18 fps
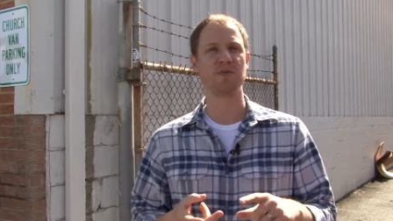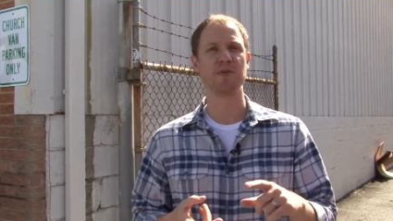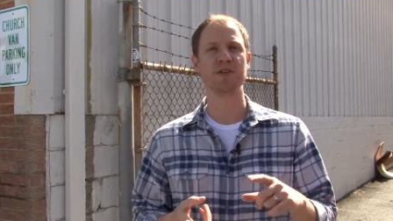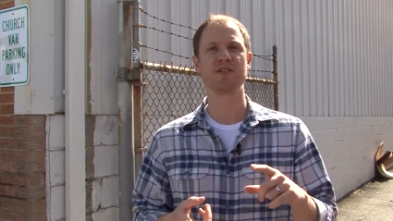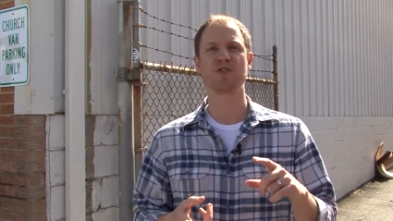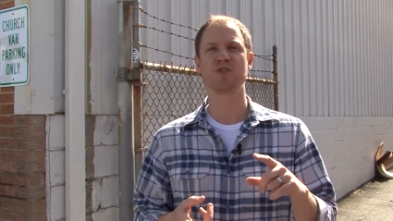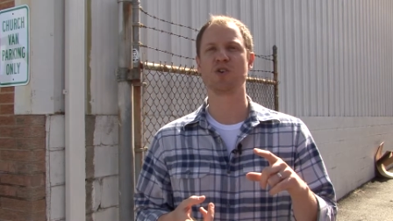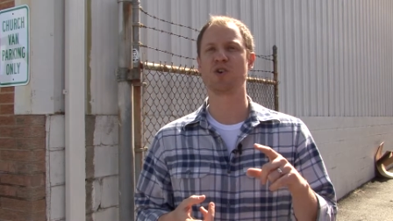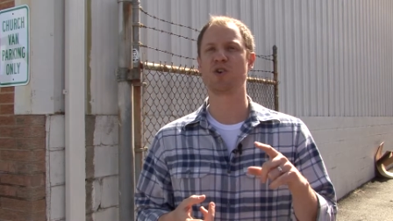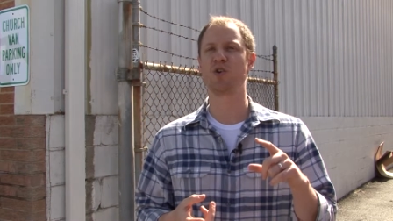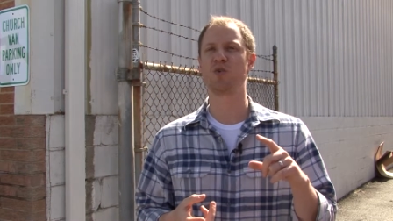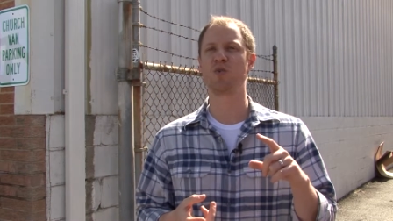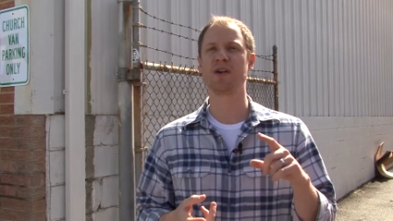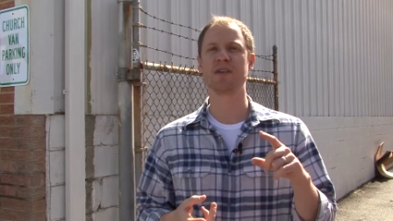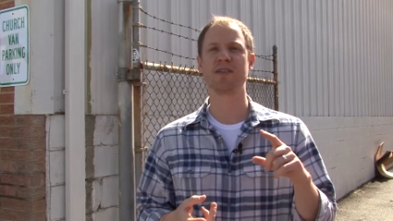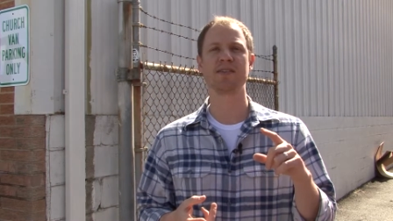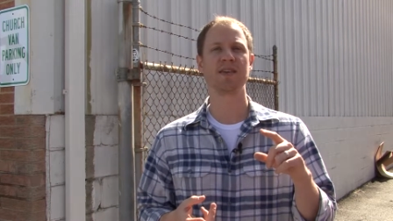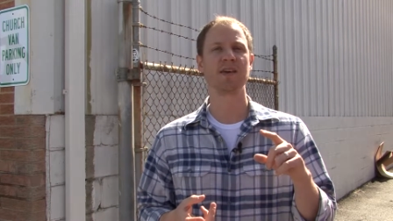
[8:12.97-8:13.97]
we struggle
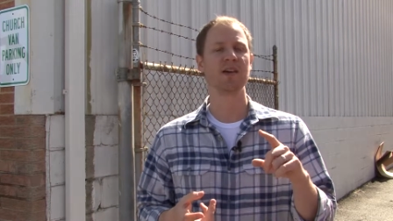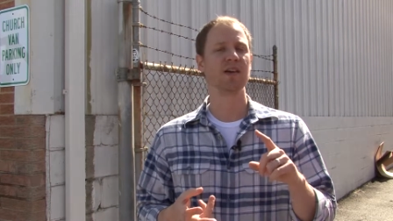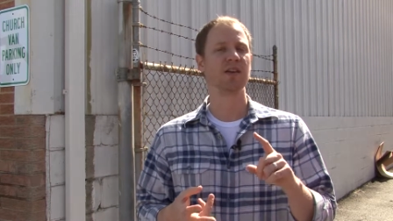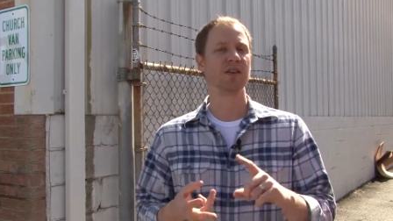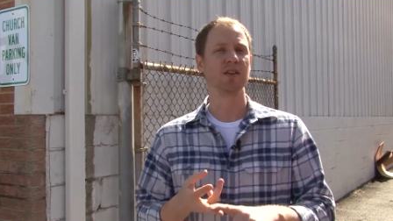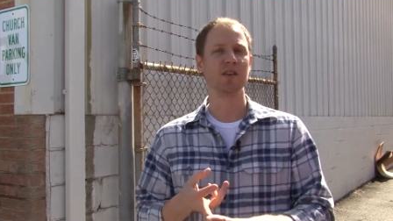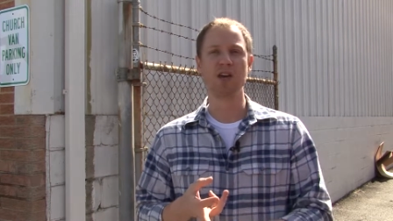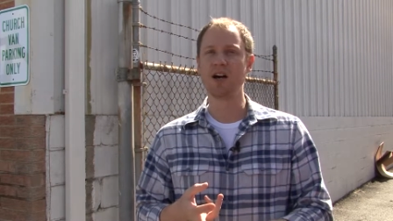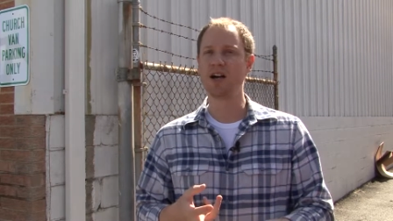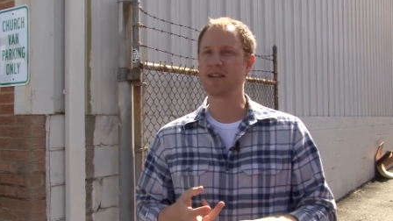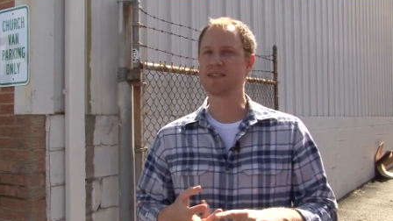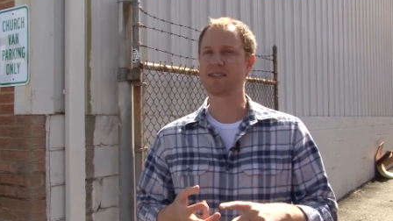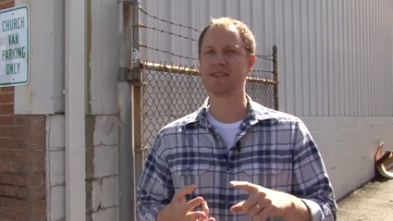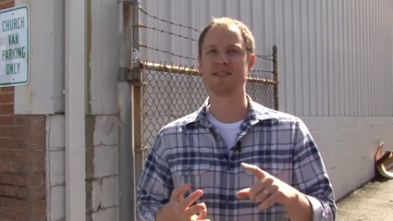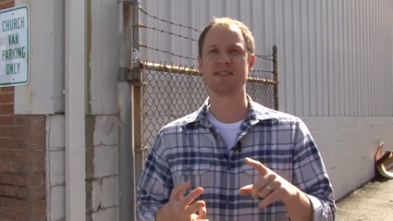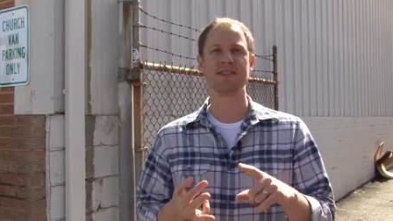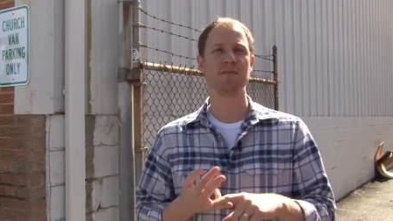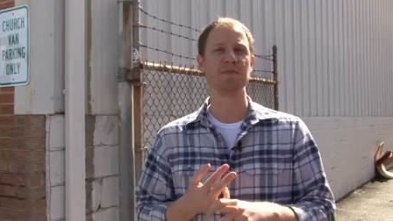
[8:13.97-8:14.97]
with lust
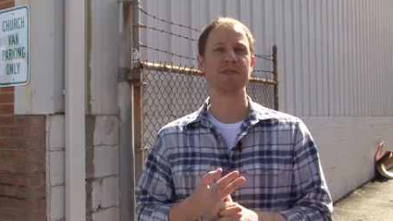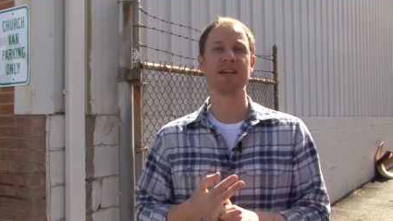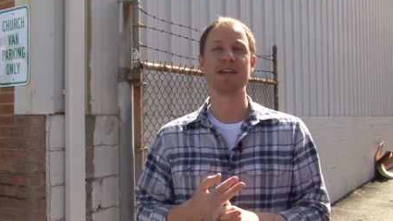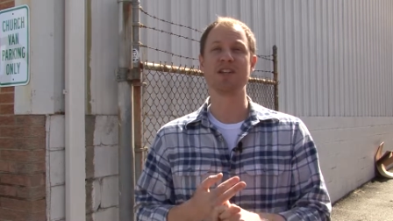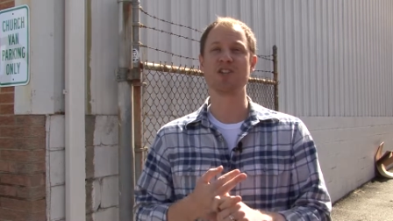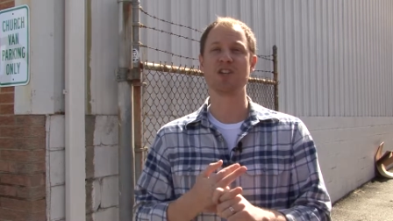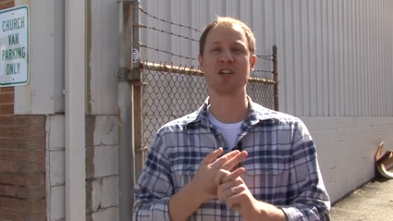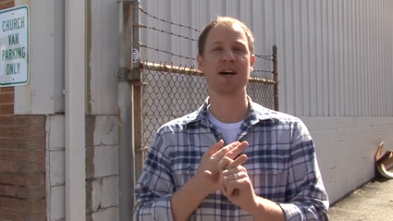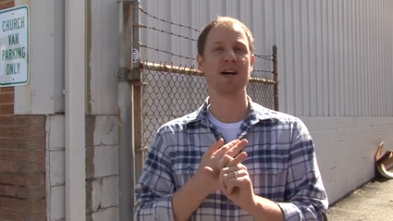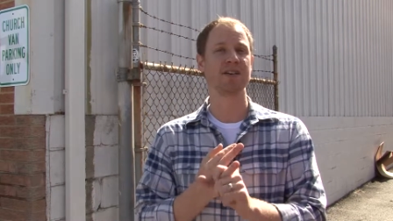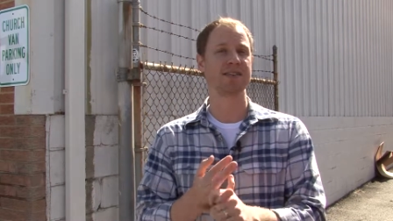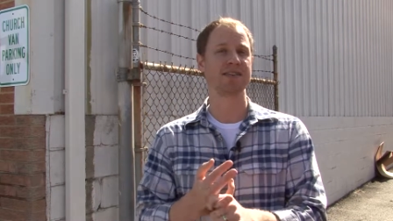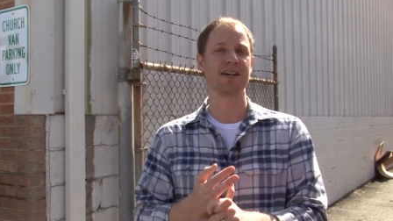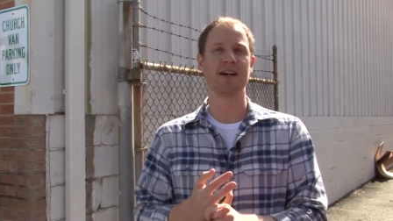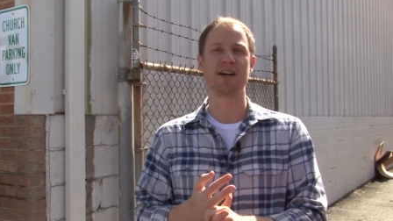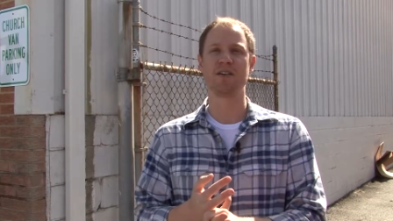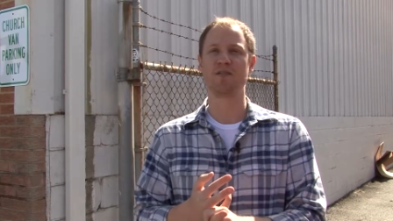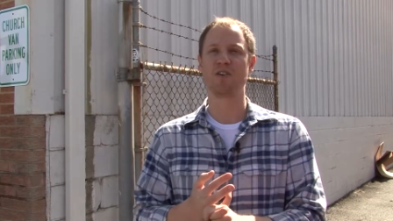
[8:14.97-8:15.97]
and temptation
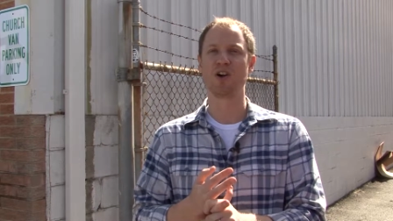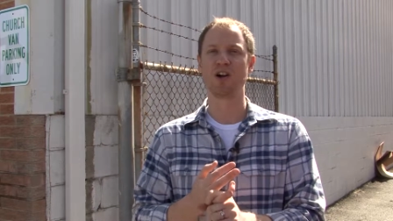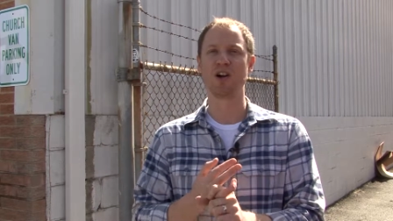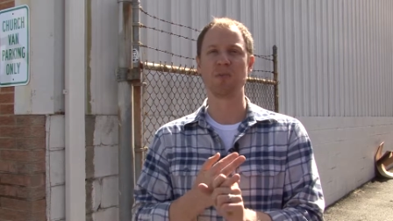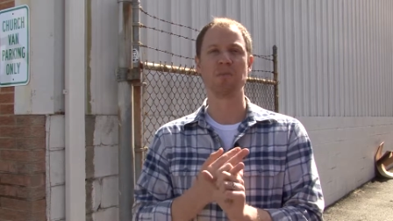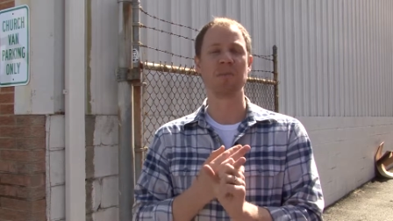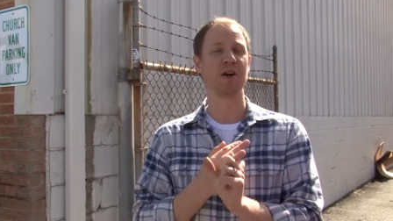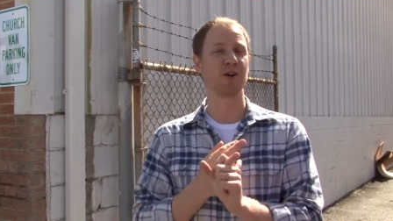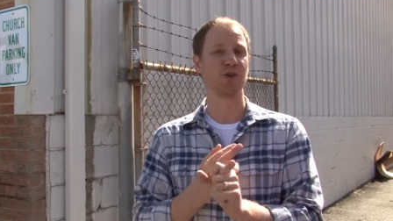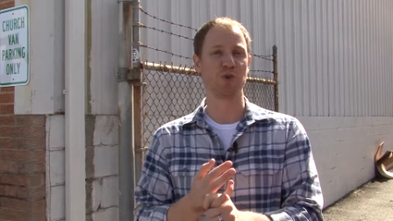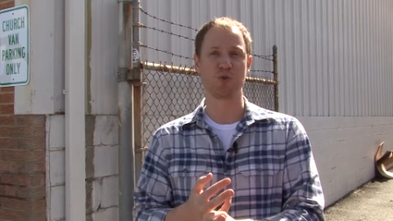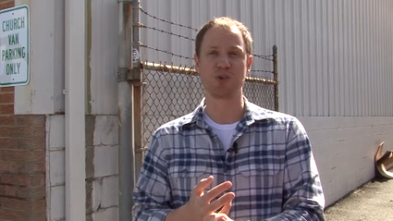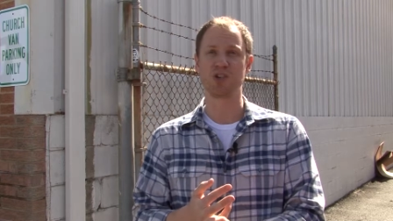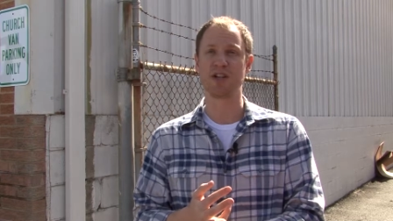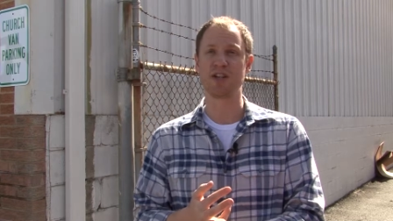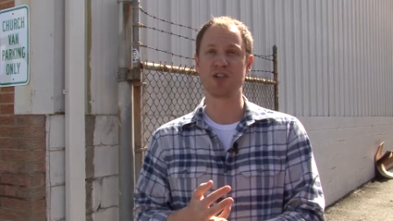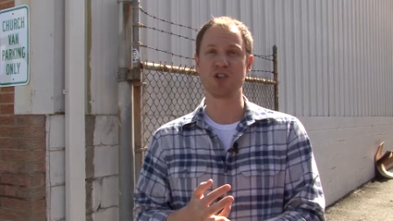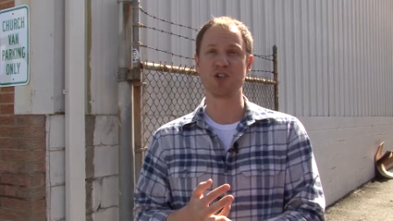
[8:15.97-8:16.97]
outside of our marital
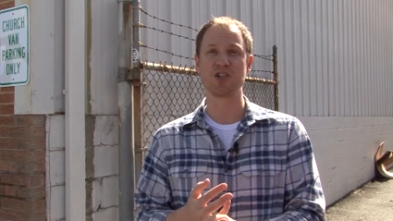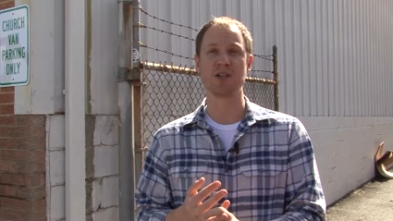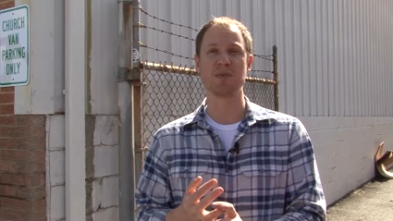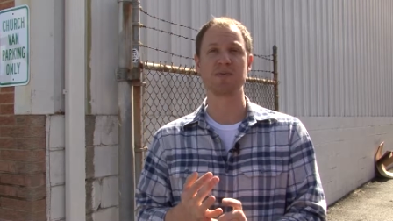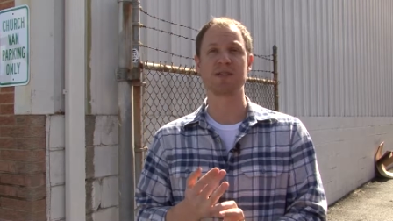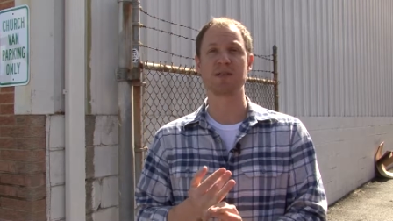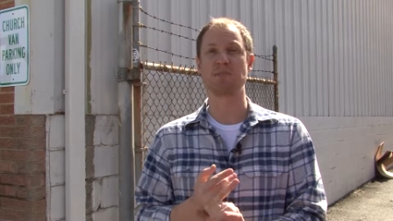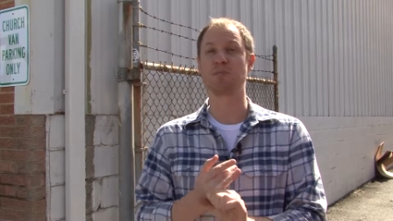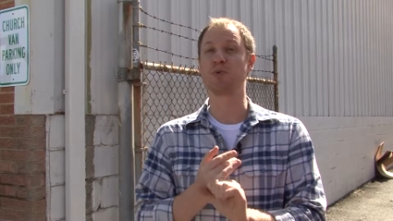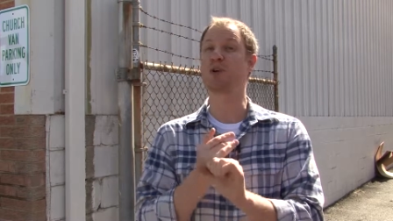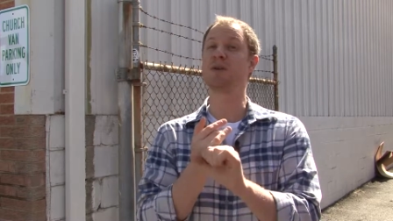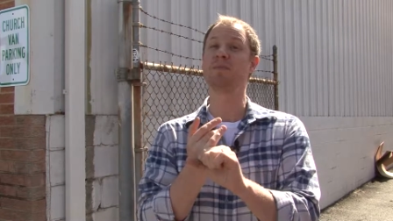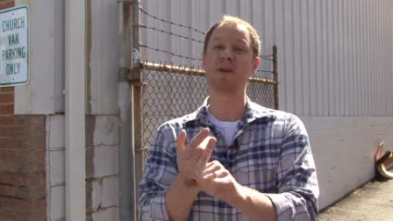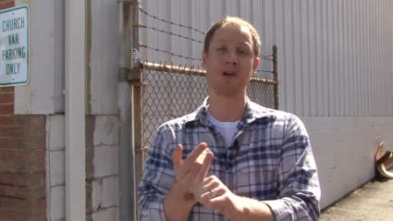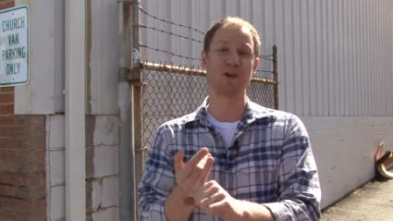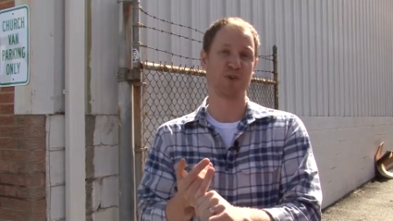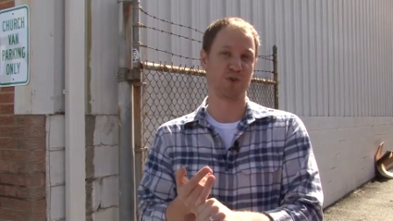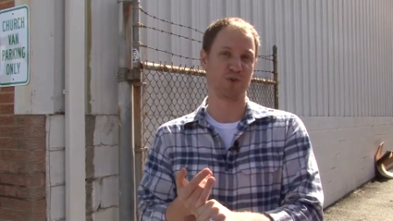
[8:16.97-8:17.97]
relationships and
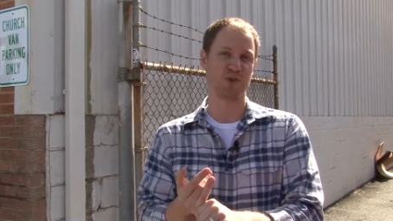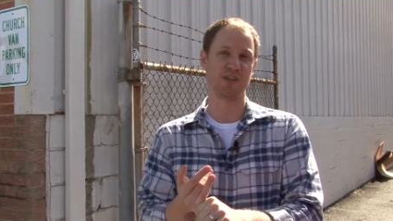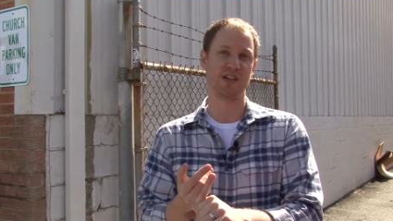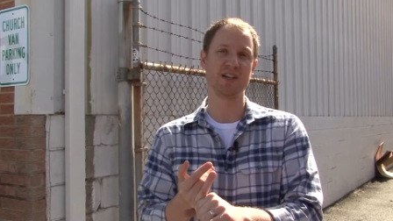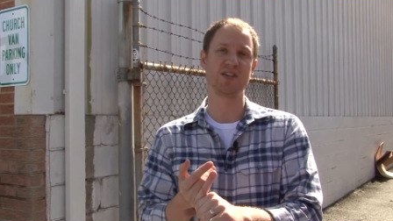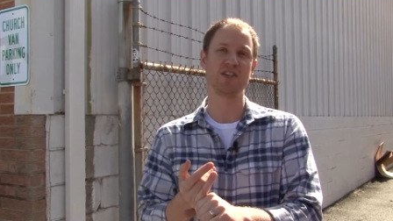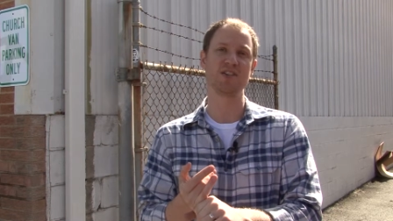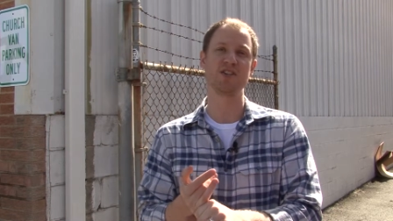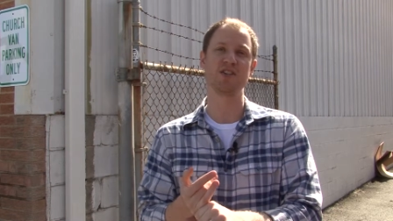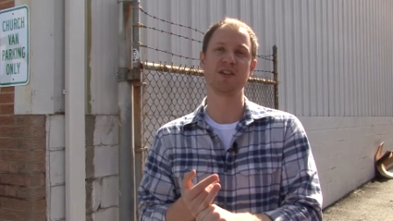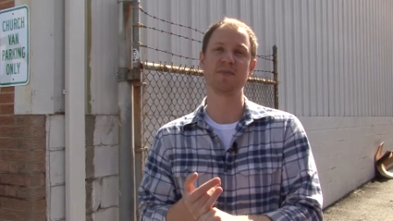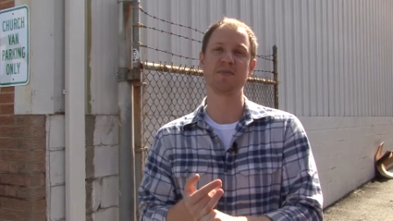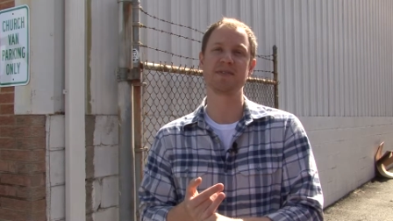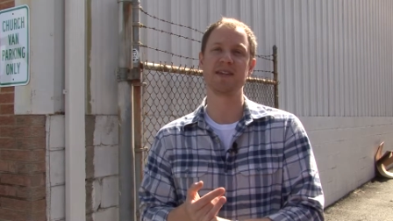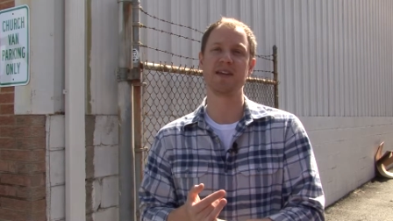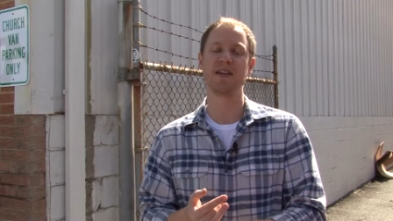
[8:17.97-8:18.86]
premarital relationships.